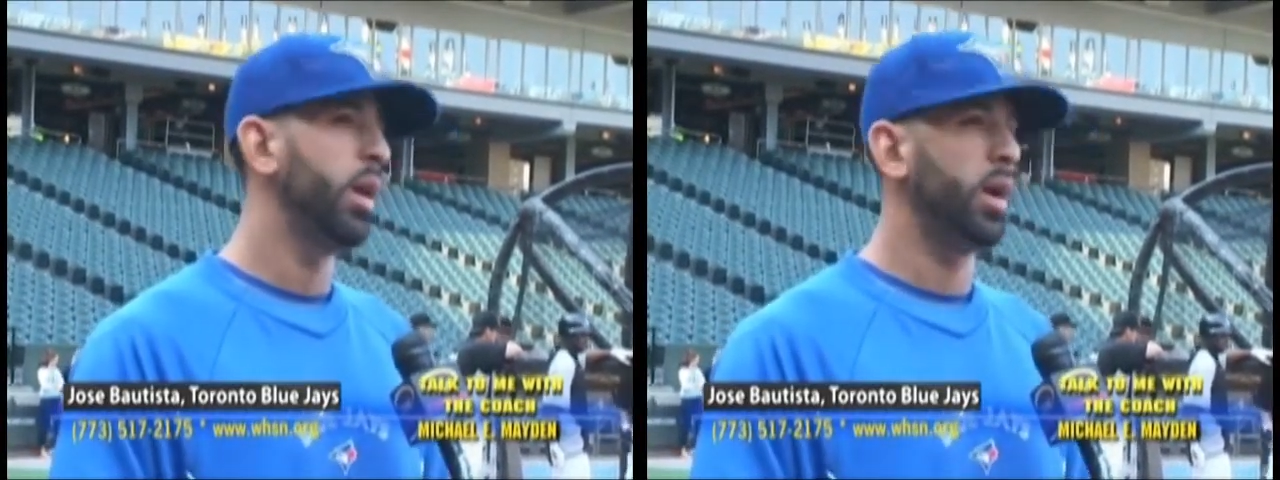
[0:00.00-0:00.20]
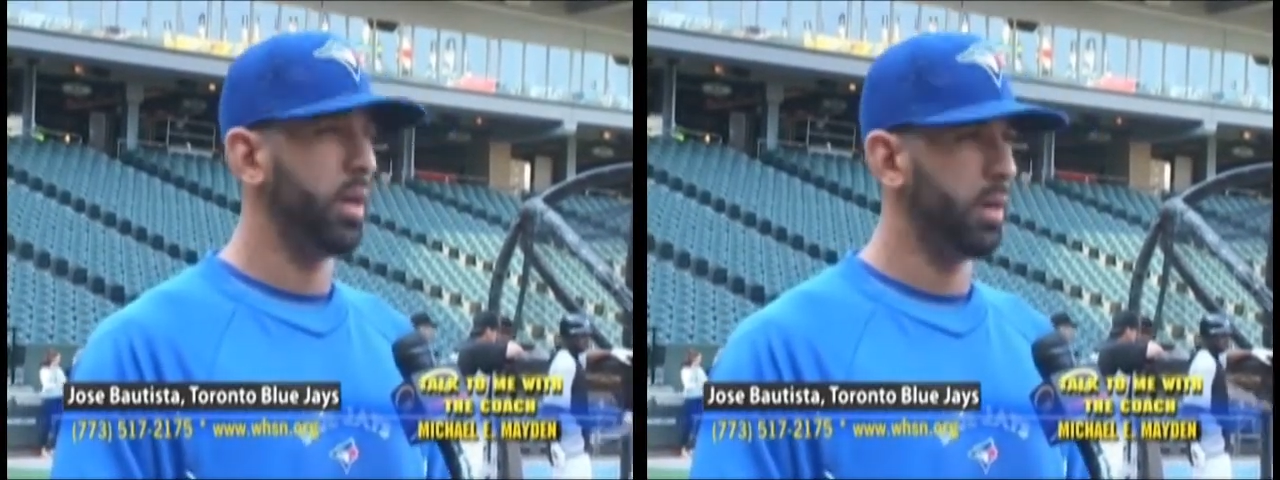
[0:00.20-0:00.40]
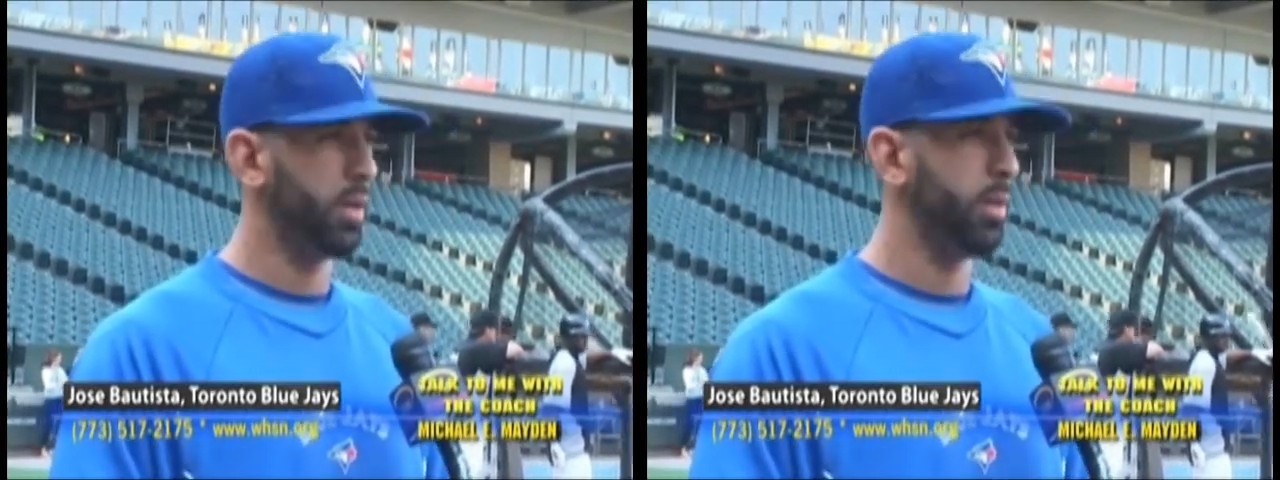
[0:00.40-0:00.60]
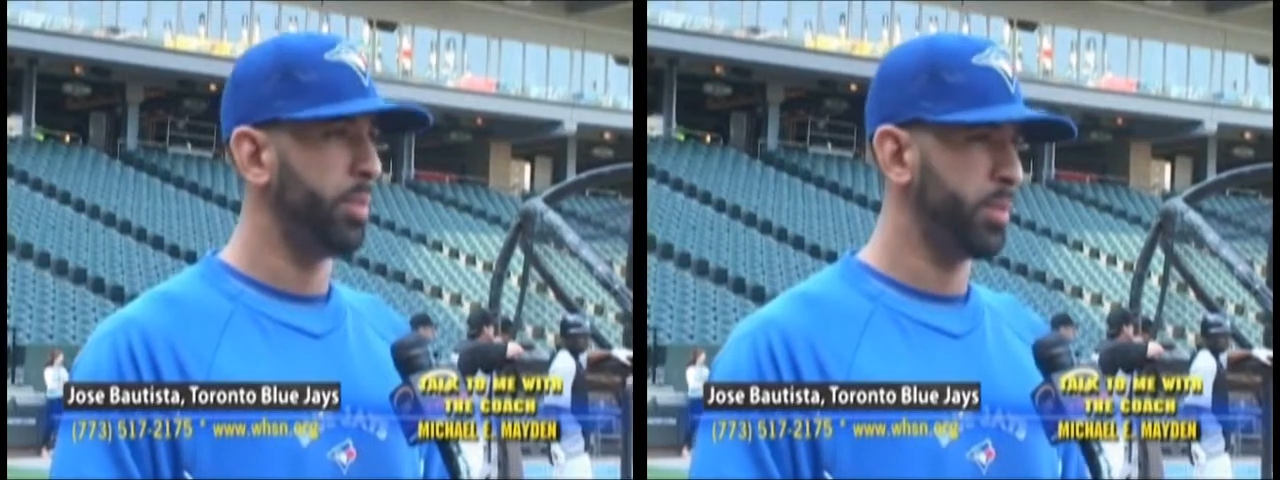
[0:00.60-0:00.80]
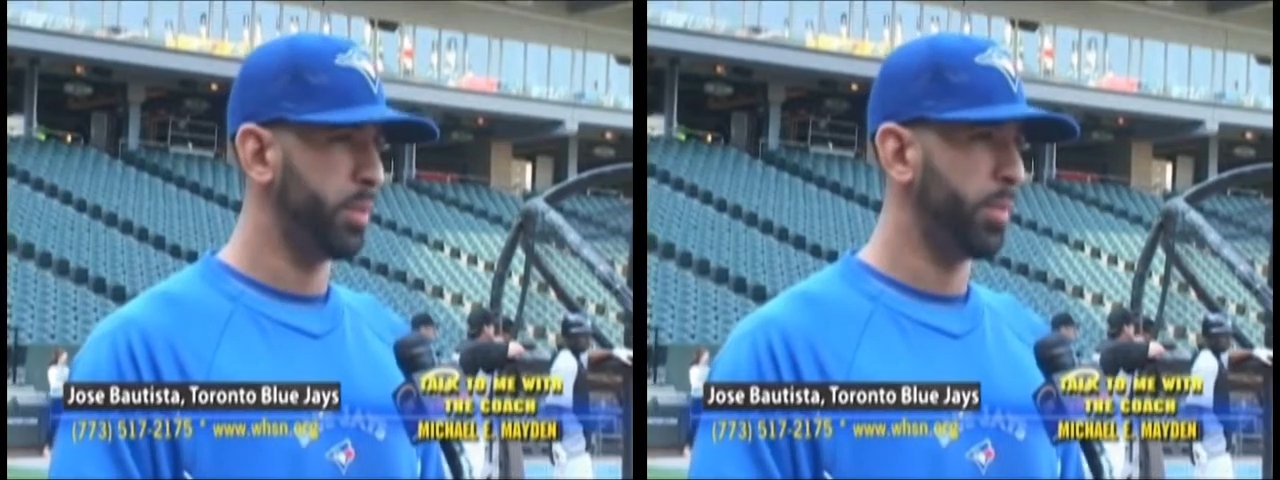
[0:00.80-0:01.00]
the
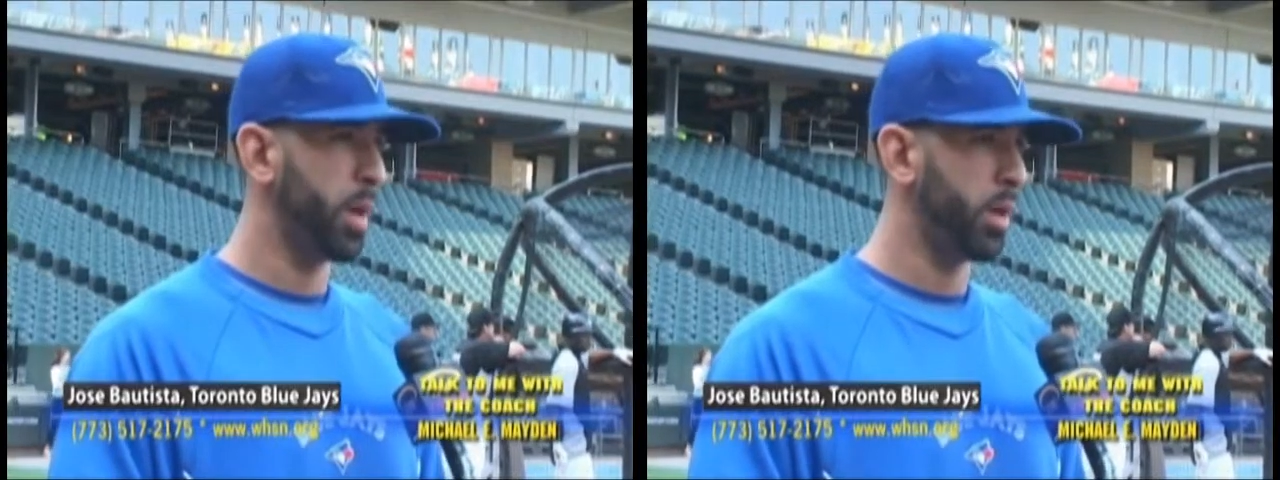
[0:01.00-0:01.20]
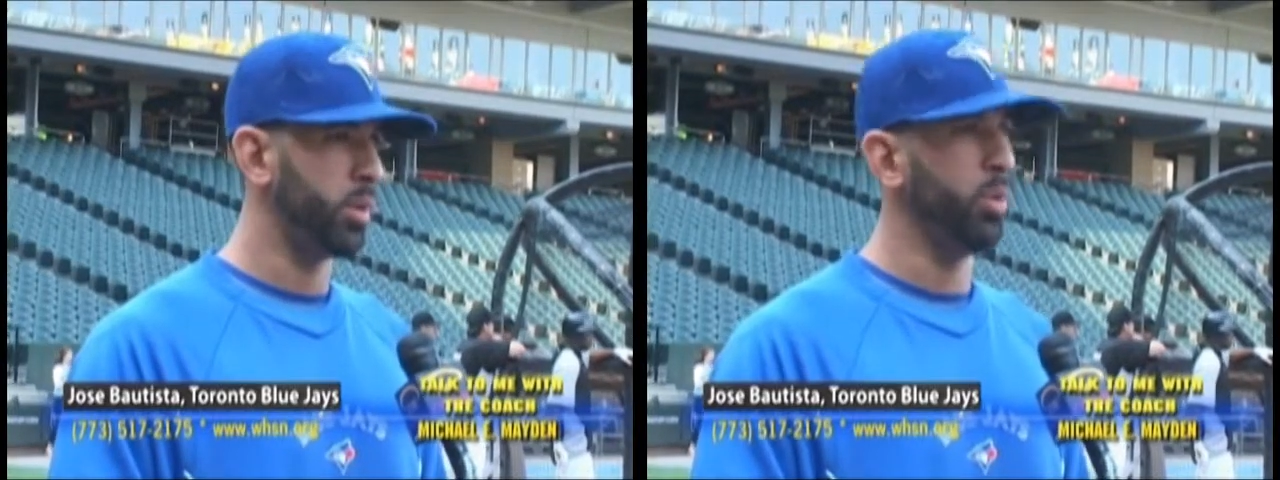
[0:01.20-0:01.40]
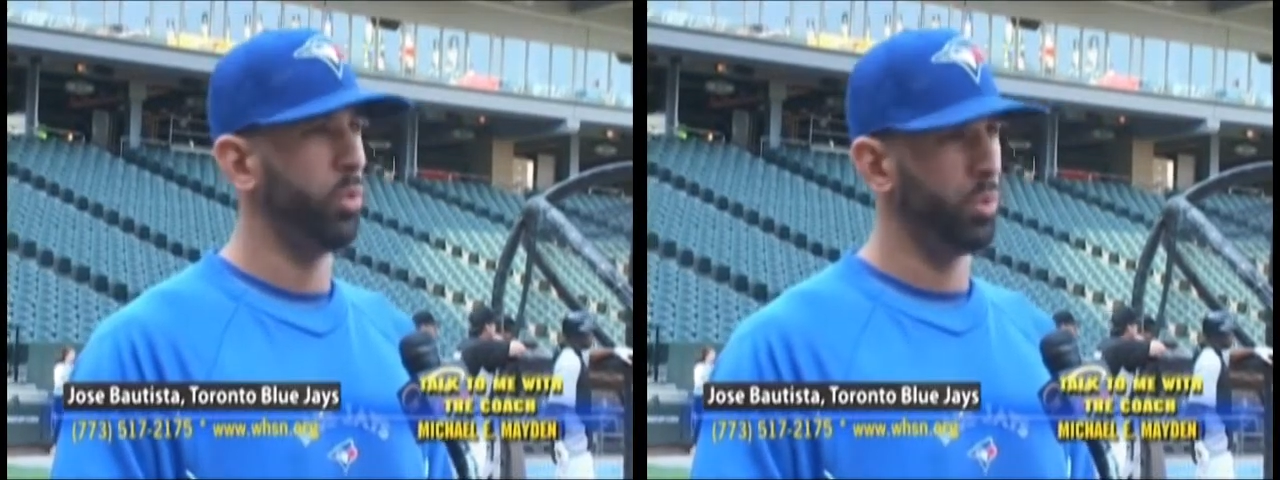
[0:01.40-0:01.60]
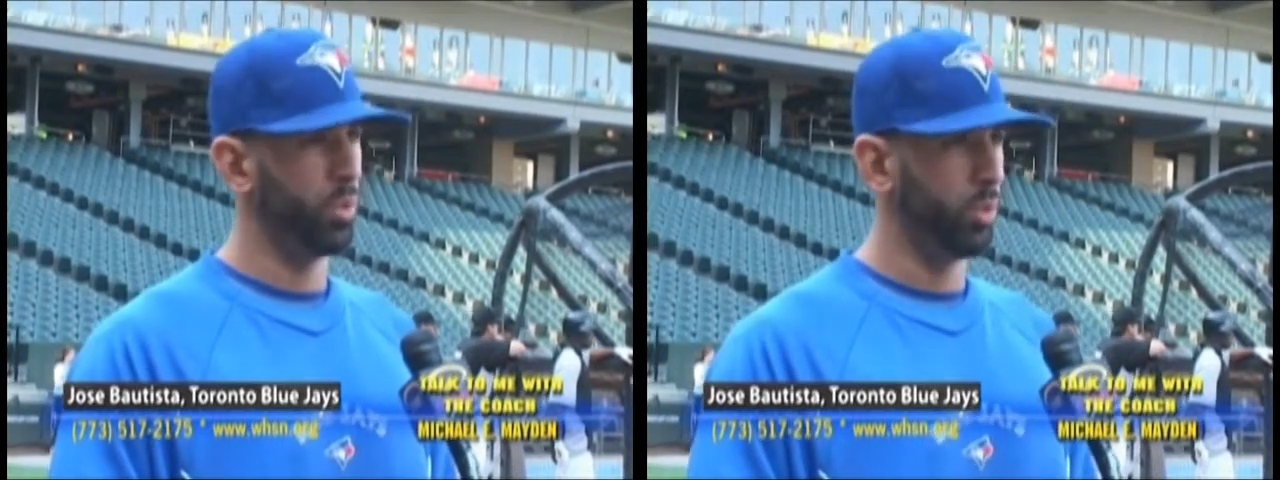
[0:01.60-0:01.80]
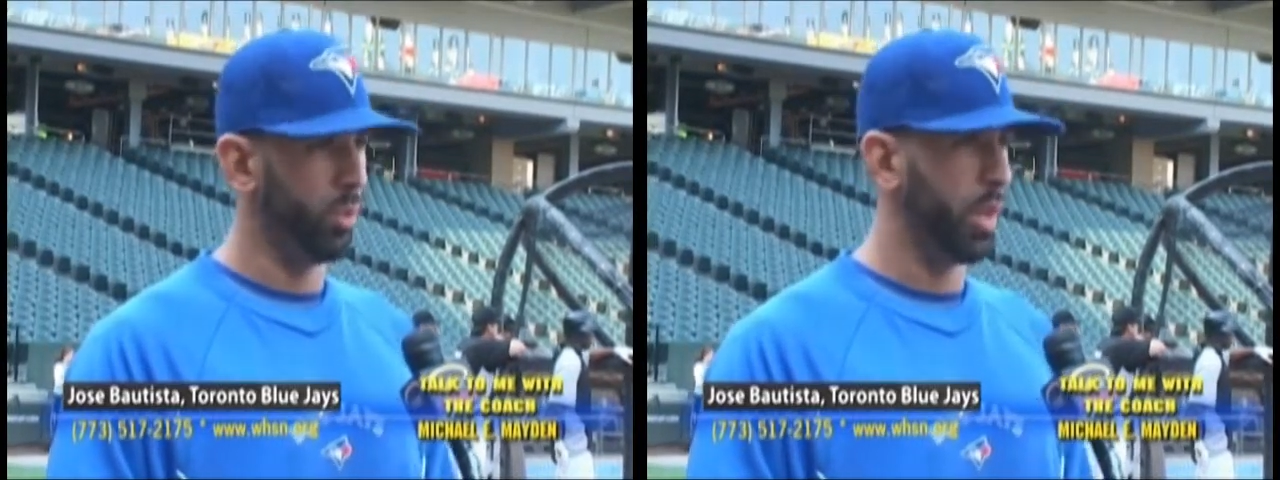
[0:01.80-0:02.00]
Pittsburgh Pirates,
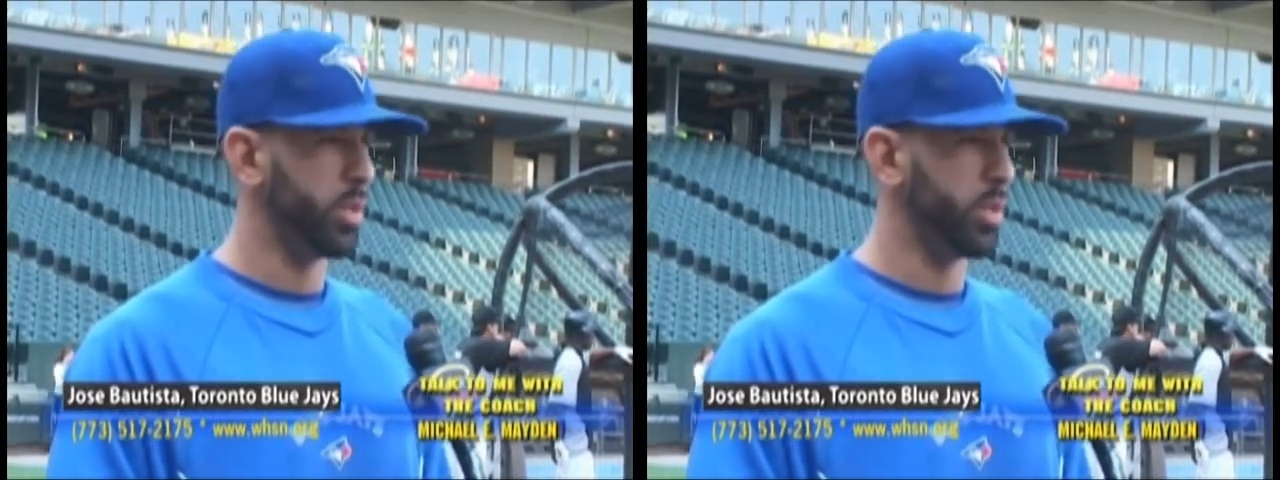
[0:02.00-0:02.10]
who